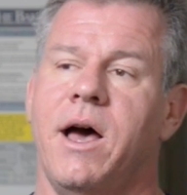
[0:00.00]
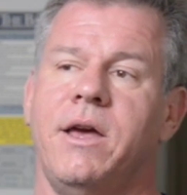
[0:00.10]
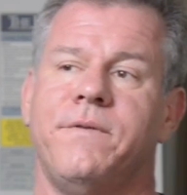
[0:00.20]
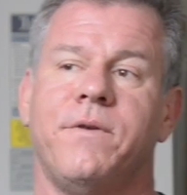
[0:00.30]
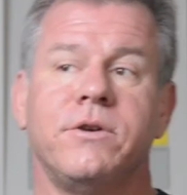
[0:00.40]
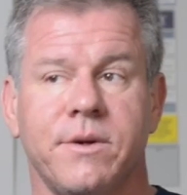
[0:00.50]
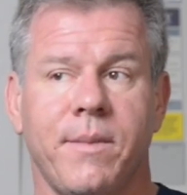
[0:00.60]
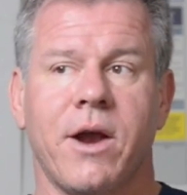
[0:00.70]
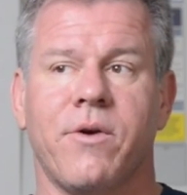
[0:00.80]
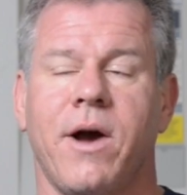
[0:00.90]

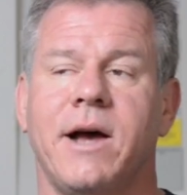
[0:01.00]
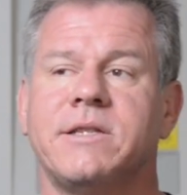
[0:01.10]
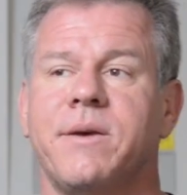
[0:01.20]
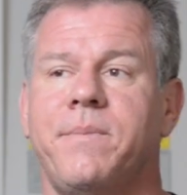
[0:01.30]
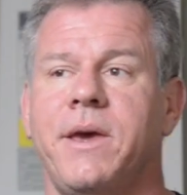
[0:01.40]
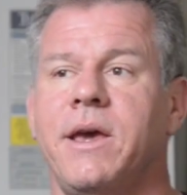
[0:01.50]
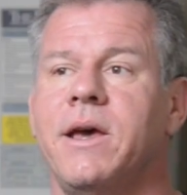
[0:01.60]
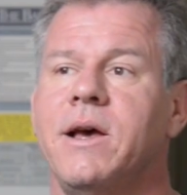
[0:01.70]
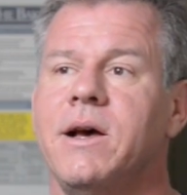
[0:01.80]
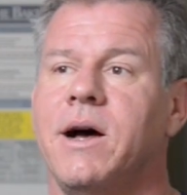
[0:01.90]
Inversion
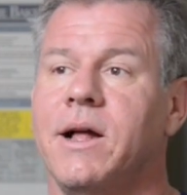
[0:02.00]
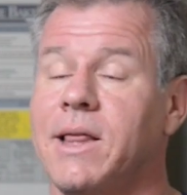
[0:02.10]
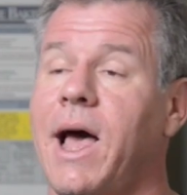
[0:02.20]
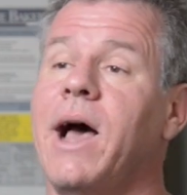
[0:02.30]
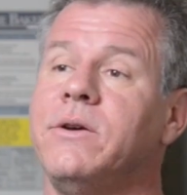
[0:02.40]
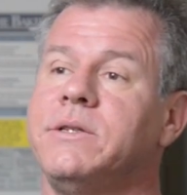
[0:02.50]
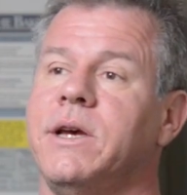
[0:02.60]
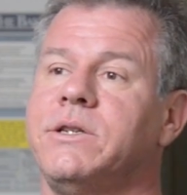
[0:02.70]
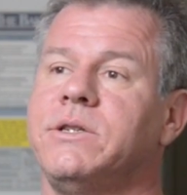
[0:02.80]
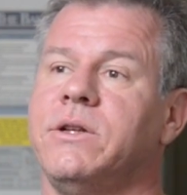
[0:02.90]
microscopy
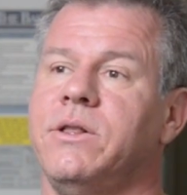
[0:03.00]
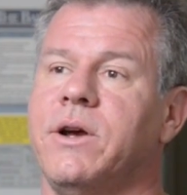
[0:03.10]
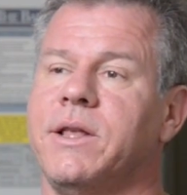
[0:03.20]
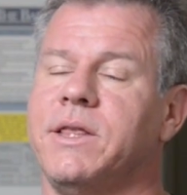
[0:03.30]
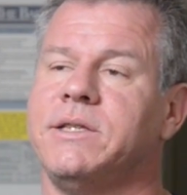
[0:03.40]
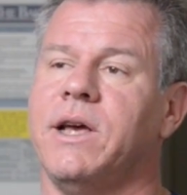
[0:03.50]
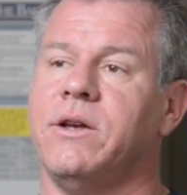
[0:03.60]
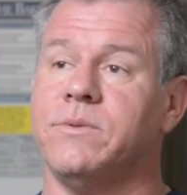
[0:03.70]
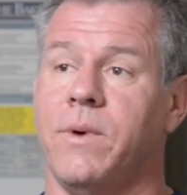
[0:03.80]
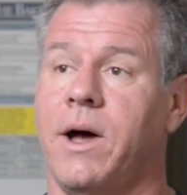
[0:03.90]
allows us to look at the
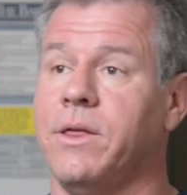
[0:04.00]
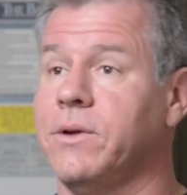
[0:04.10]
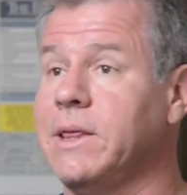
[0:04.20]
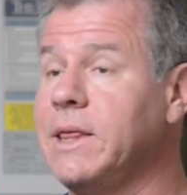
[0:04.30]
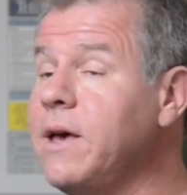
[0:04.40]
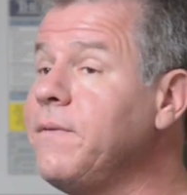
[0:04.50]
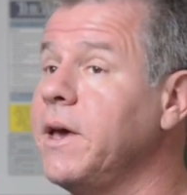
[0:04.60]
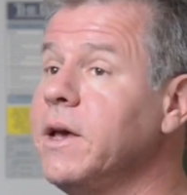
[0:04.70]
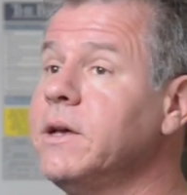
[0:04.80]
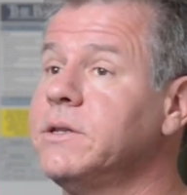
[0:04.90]
cells while they're
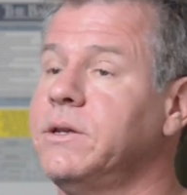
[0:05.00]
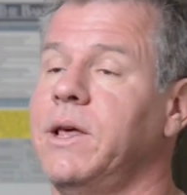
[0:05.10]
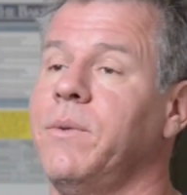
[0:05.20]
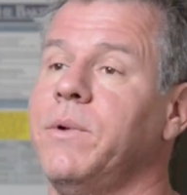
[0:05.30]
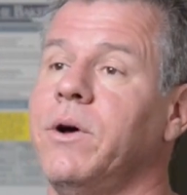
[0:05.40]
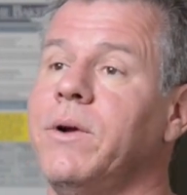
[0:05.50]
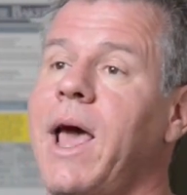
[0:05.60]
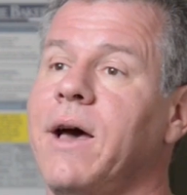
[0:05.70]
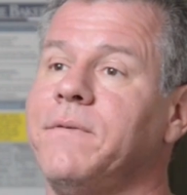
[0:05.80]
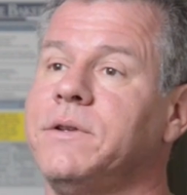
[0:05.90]
living so that we
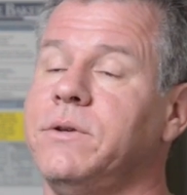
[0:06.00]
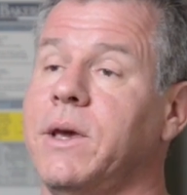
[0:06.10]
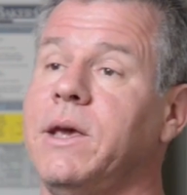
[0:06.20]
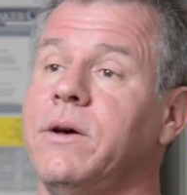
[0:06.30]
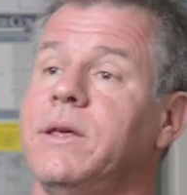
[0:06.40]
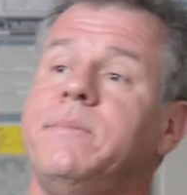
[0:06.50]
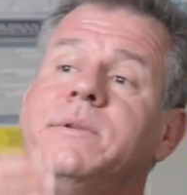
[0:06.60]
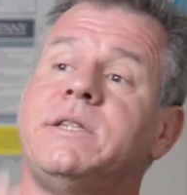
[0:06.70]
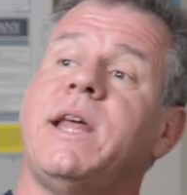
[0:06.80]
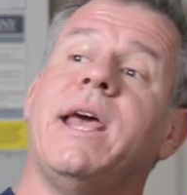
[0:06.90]
don't have to kill
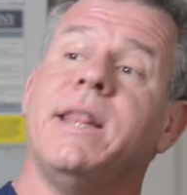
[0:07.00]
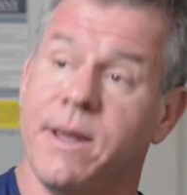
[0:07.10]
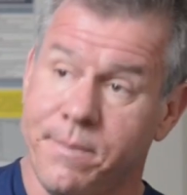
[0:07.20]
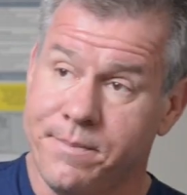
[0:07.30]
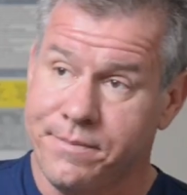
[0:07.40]
them to stain them.